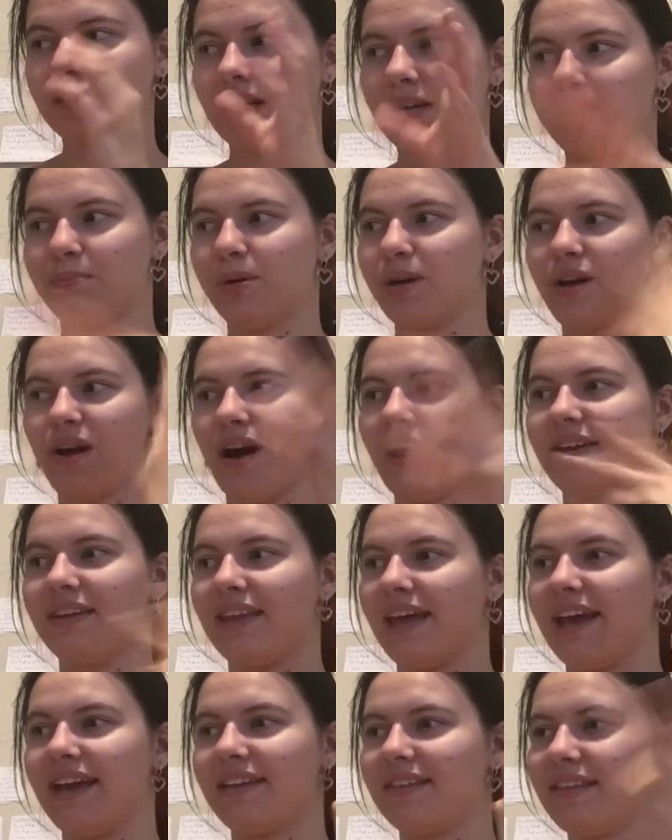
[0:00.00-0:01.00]
put on
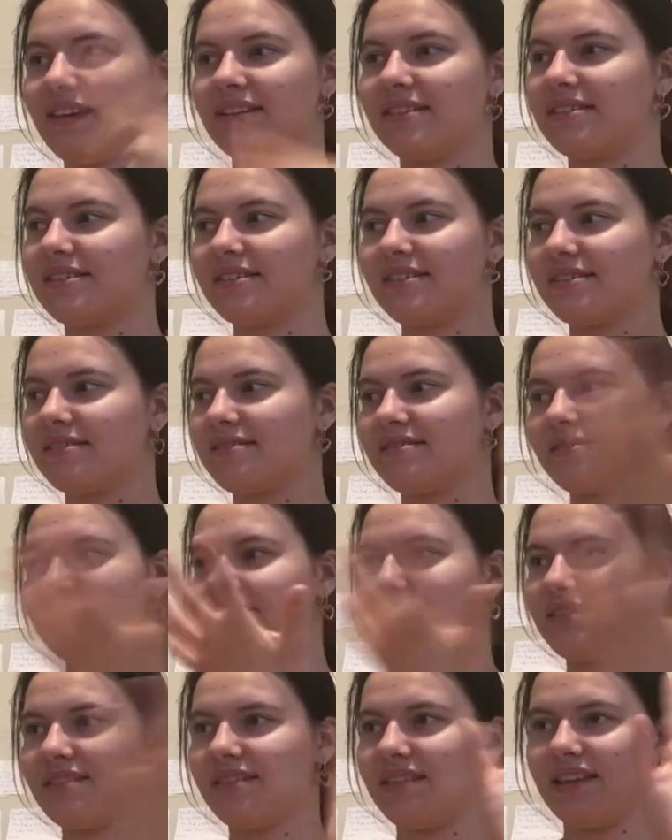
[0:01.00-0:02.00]
like this
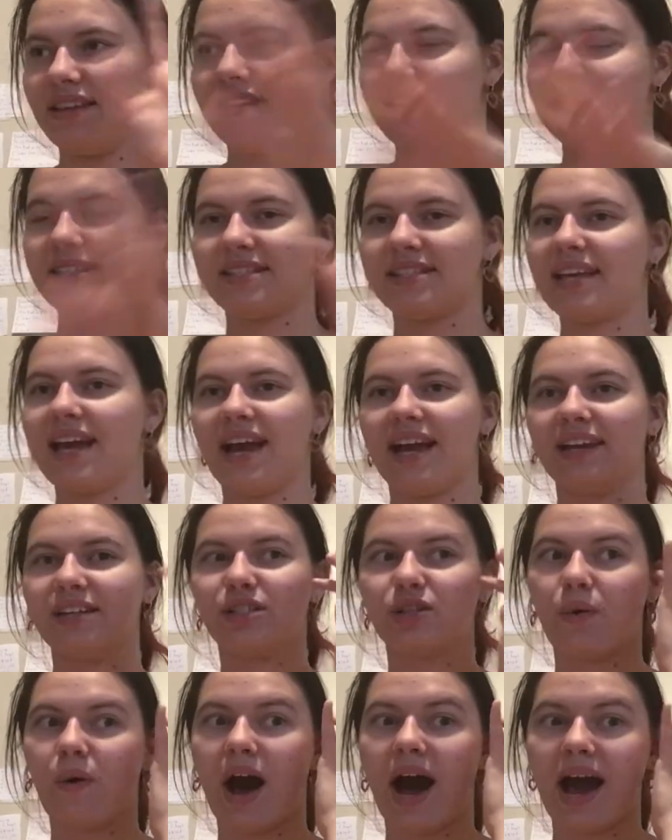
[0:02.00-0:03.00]
thing.
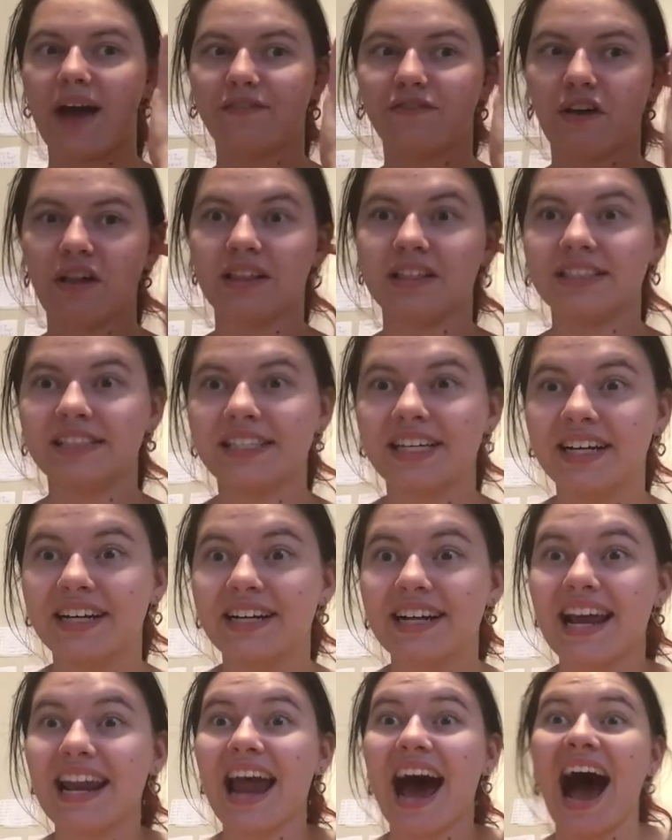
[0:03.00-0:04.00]
So I volunteered,
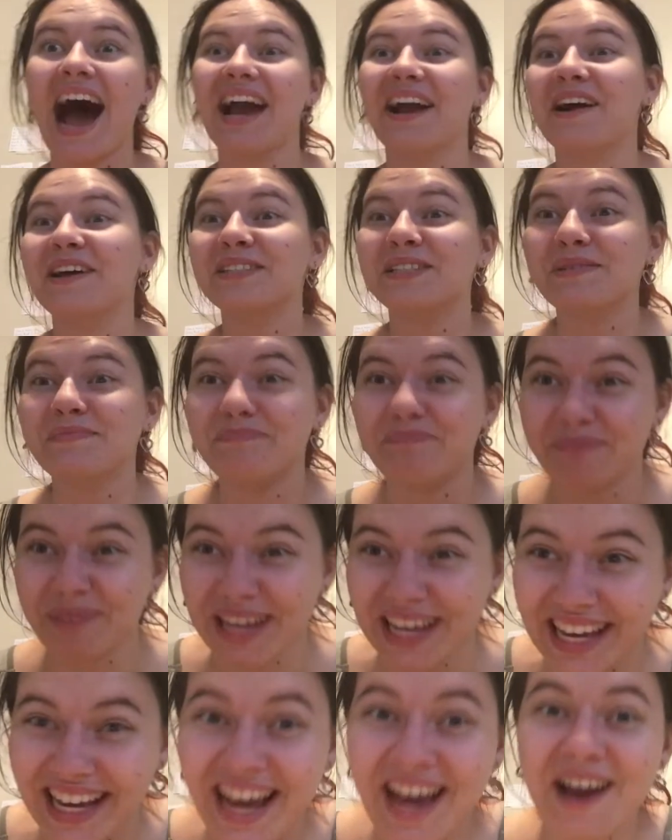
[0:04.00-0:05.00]
and I got to
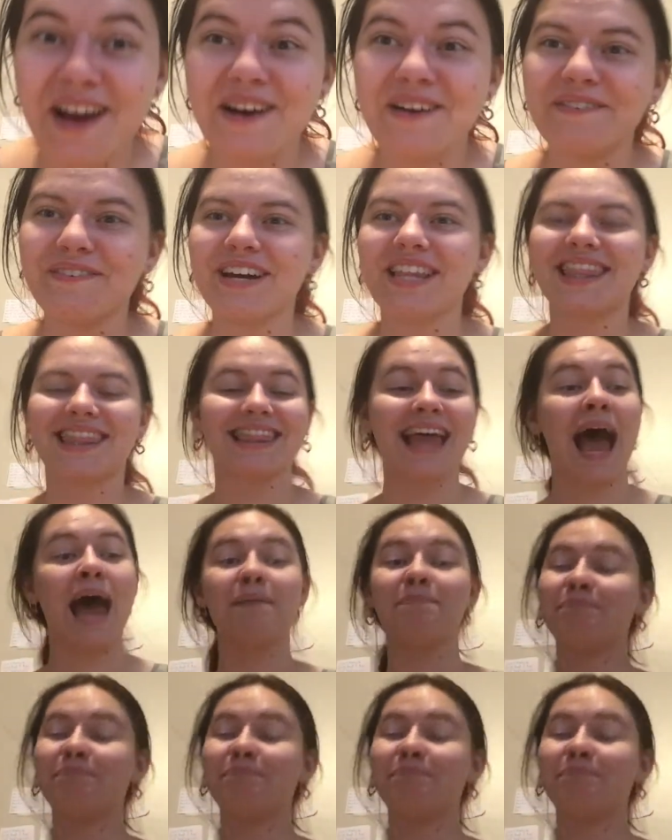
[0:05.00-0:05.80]
be with that